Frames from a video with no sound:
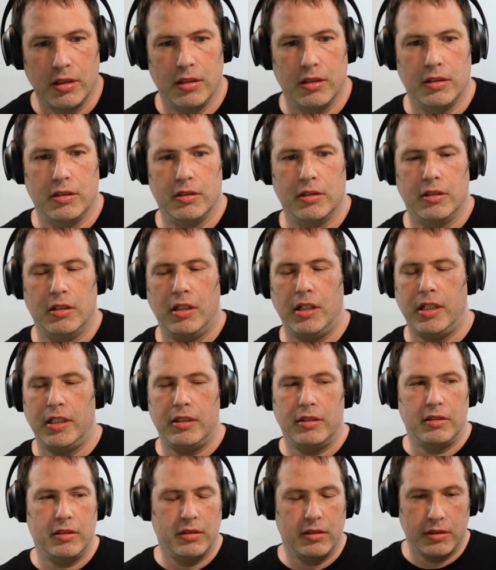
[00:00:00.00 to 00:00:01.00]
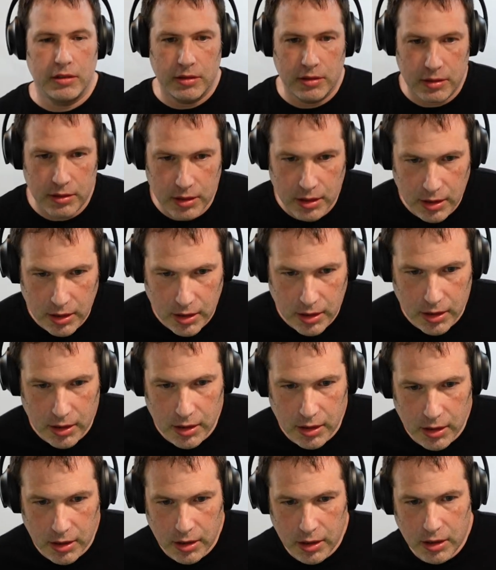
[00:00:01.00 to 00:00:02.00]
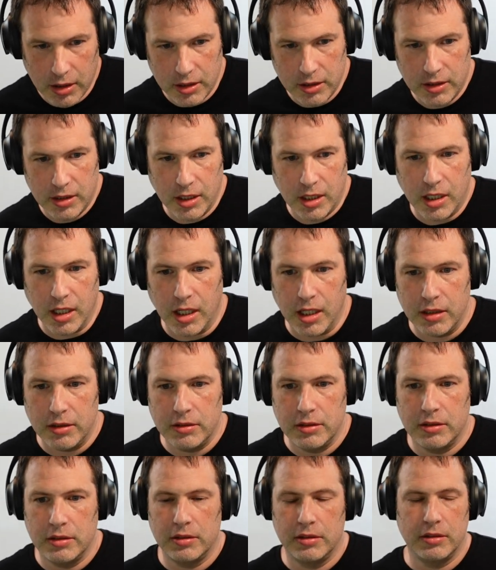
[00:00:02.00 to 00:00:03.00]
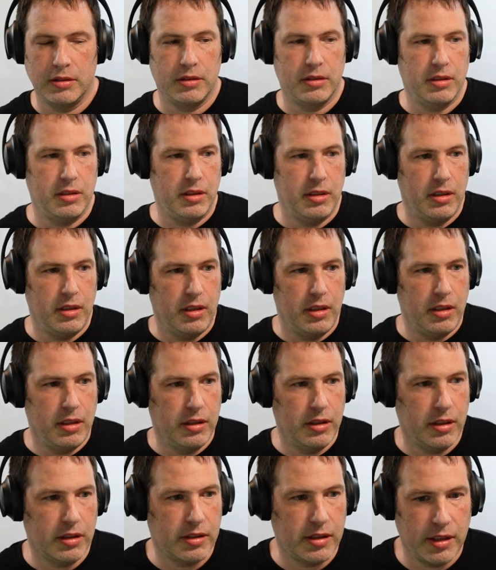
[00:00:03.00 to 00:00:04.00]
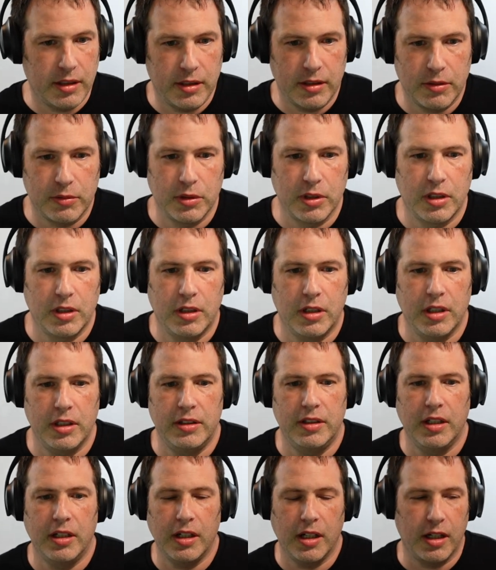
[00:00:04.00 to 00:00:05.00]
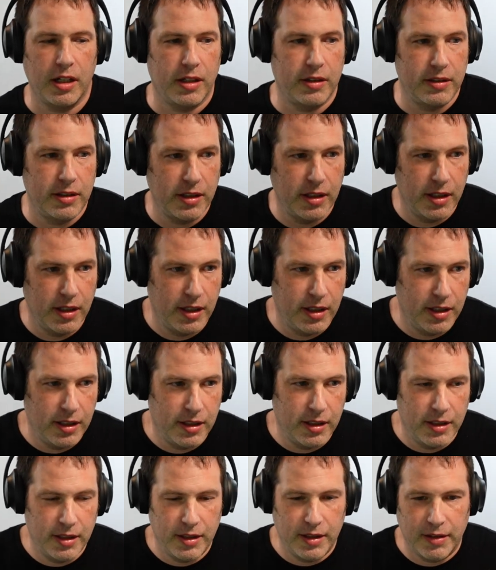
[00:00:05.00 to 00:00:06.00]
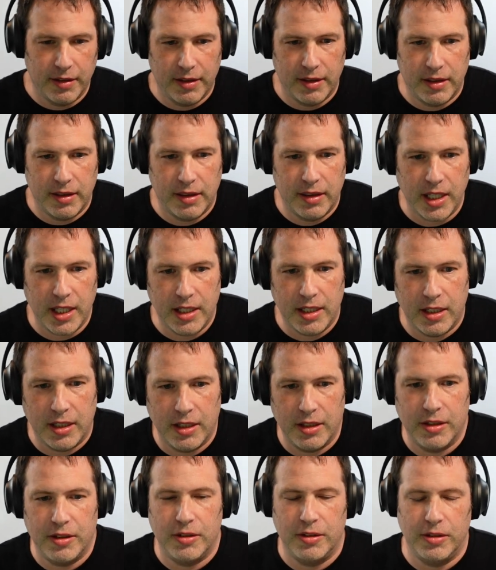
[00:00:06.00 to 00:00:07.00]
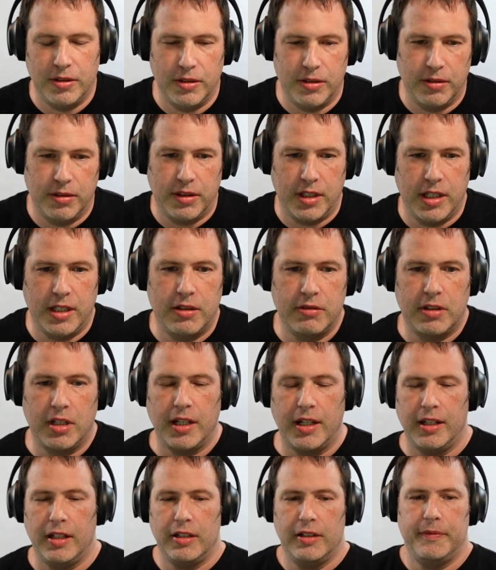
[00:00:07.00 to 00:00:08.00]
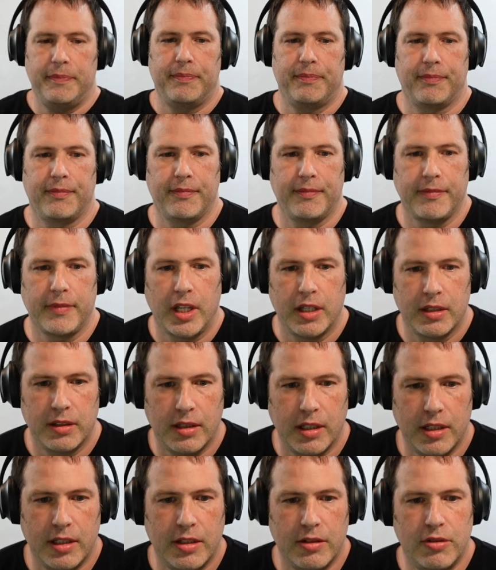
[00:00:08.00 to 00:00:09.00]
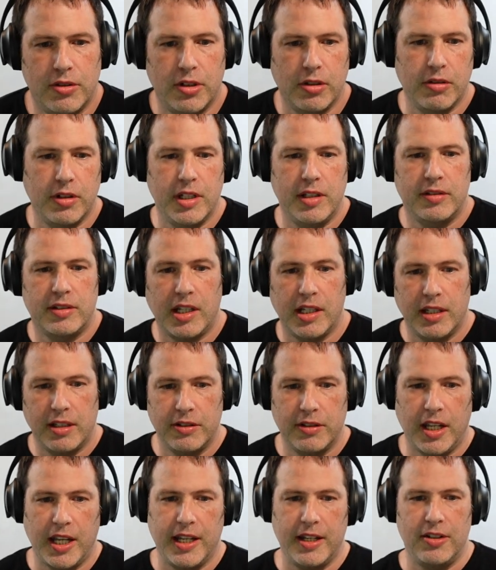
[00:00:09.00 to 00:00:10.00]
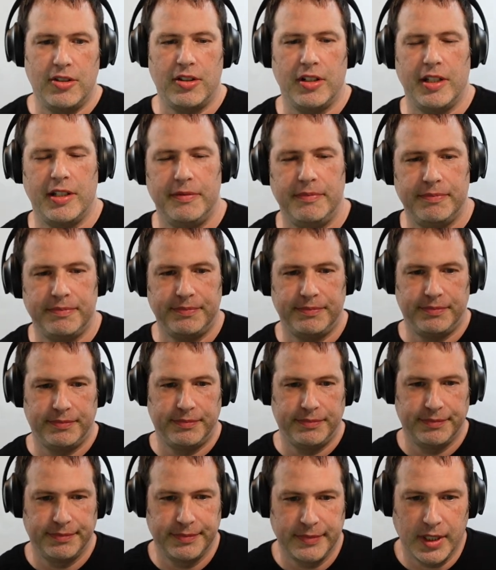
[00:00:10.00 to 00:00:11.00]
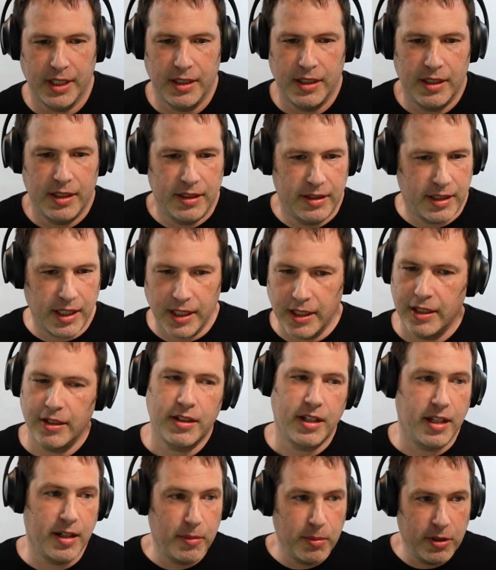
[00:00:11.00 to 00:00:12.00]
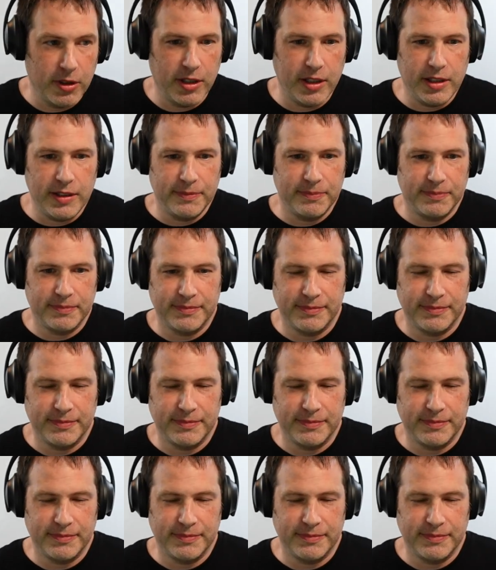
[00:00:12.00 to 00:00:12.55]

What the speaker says: All right. Good to go. Looks like we're good to go. Thank you. Thank you, Taylor. Thank you, Judy. Thank you, Adrian. Thank you, Kimberly.